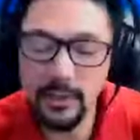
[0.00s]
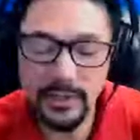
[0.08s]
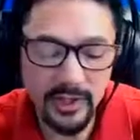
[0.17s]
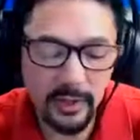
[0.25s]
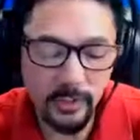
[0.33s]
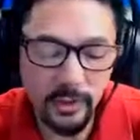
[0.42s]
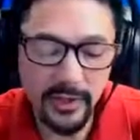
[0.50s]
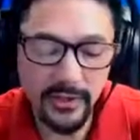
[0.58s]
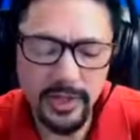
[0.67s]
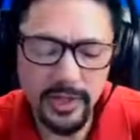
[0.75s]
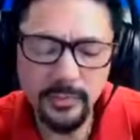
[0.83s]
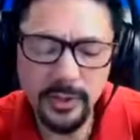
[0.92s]
more about the
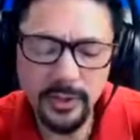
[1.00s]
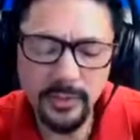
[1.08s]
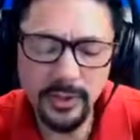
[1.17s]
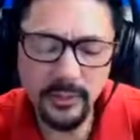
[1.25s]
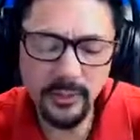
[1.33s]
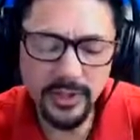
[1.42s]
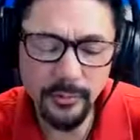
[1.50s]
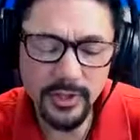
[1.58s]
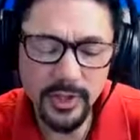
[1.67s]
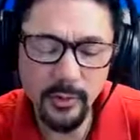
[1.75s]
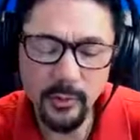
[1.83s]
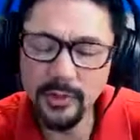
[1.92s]
expos, but something that
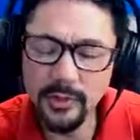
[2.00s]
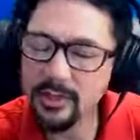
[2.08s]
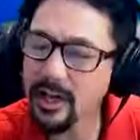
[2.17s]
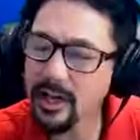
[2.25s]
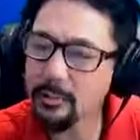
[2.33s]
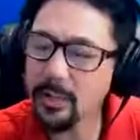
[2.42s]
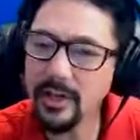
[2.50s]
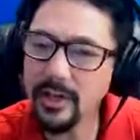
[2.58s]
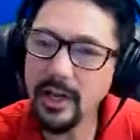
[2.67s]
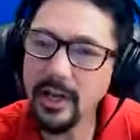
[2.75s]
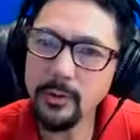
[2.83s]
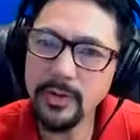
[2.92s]
really caught my eye when
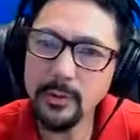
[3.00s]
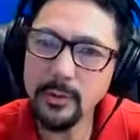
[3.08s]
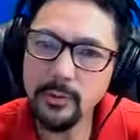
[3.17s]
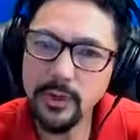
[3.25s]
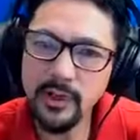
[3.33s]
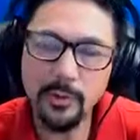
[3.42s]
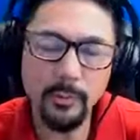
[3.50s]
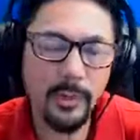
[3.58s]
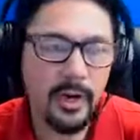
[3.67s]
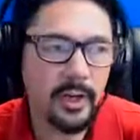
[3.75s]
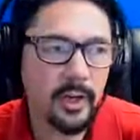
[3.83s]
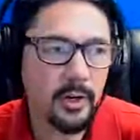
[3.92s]
I was reading your
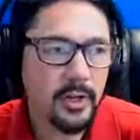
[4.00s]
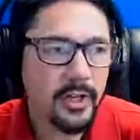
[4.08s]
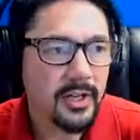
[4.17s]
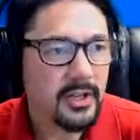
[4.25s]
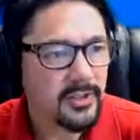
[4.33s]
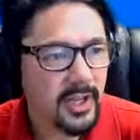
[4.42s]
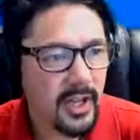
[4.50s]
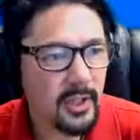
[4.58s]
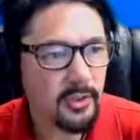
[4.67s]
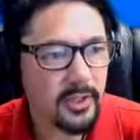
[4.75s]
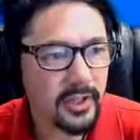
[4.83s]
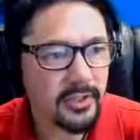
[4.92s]
bio is how you
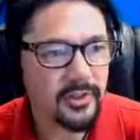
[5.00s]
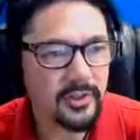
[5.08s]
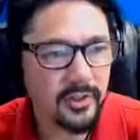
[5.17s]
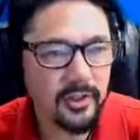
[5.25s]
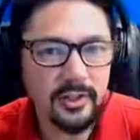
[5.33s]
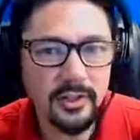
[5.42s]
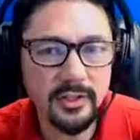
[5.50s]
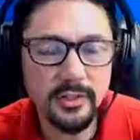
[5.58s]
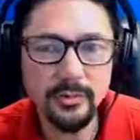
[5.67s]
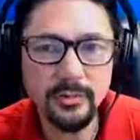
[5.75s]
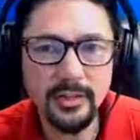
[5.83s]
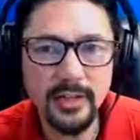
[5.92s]
got started
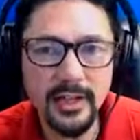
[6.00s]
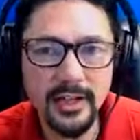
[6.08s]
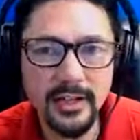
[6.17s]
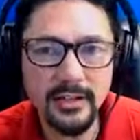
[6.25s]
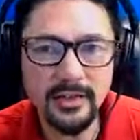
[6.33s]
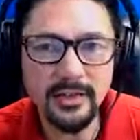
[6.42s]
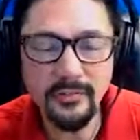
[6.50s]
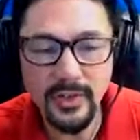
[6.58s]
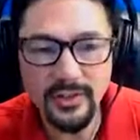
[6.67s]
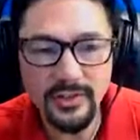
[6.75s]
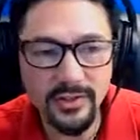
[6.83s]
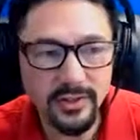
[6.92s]
as an
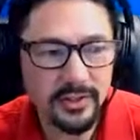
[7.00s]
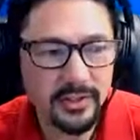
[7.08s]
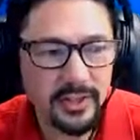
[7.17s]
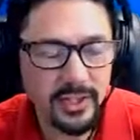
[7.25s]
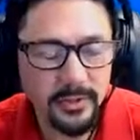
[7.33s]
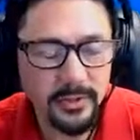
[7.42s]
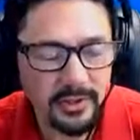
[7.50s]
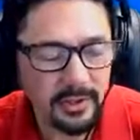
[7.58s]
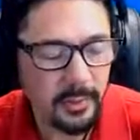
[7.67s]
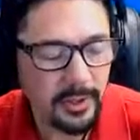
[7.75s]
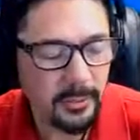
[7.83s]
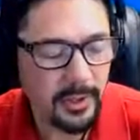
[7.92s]
investor. Tell us a little bit
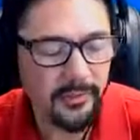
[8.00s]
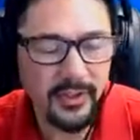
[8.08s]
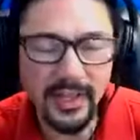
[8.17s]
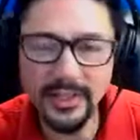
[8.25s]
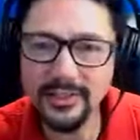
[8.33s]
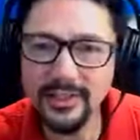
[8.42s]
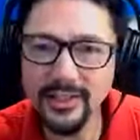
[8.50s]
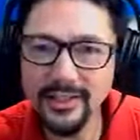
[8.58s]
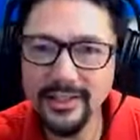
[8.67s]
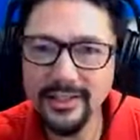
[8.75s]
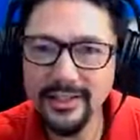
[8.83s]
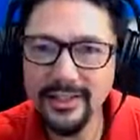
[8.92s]
about that
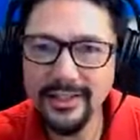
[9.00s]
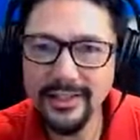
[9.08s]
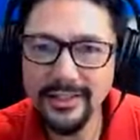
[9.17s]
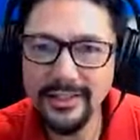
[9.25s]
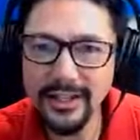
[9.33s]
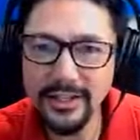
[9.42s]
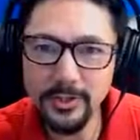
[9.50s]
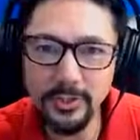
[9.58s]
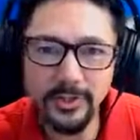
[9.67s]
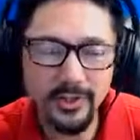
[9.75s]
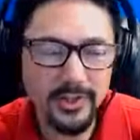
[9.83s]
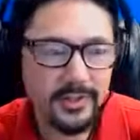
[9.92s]

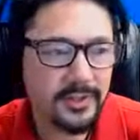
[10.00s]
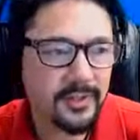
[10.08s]
experience.